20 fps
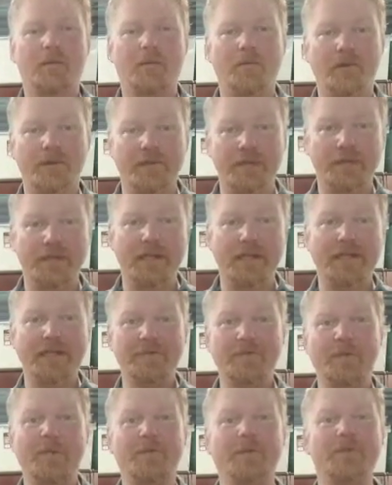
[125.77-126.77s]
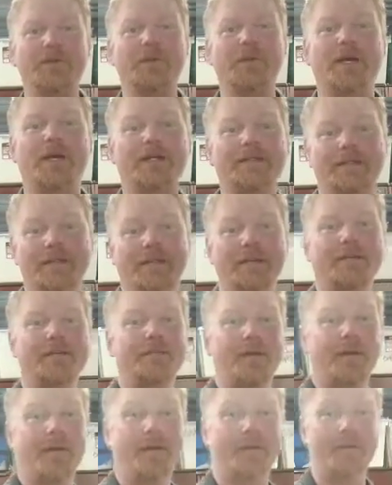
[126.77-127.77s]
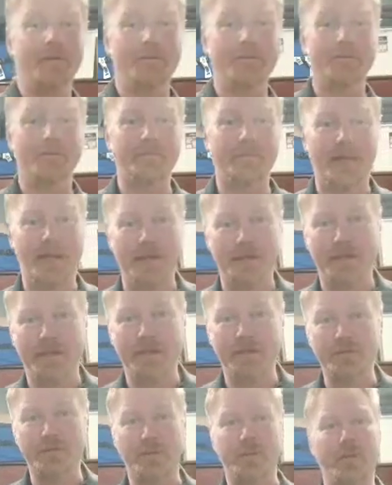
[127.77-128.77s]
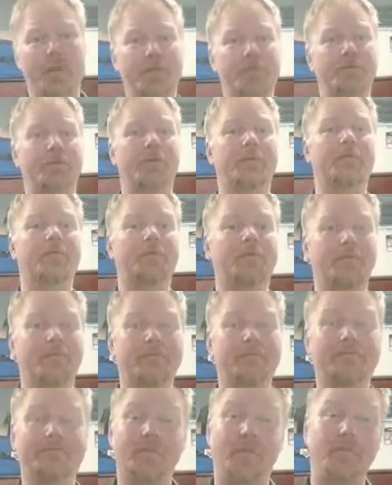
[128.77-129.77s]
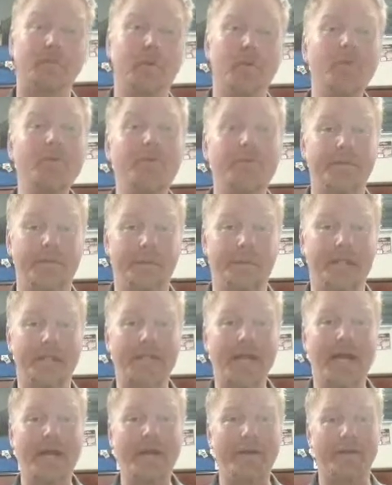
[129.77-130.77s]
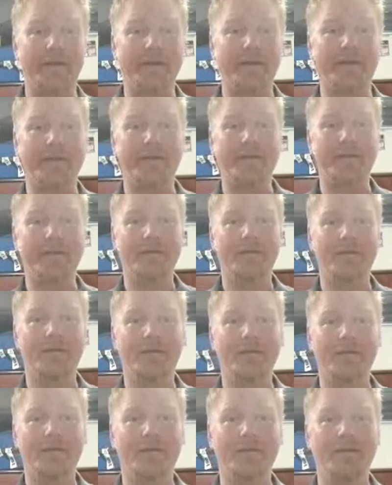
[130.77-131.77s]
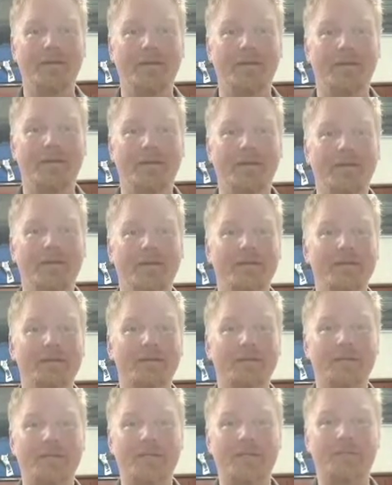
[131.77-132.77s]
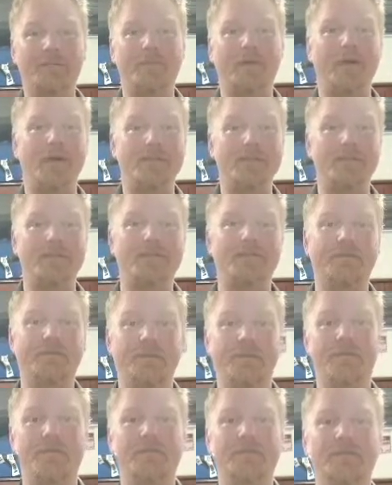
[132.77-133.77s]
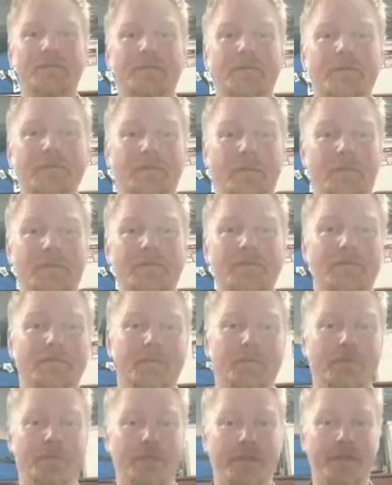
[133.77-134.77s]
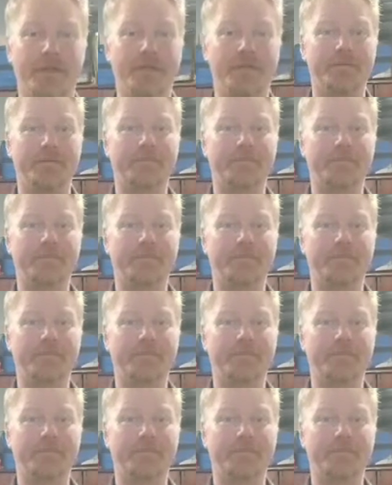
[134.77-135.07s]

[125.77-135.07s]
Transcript: With lean, we want to identify those impediments. We want to remove them entirely so that the process flows more smoothly.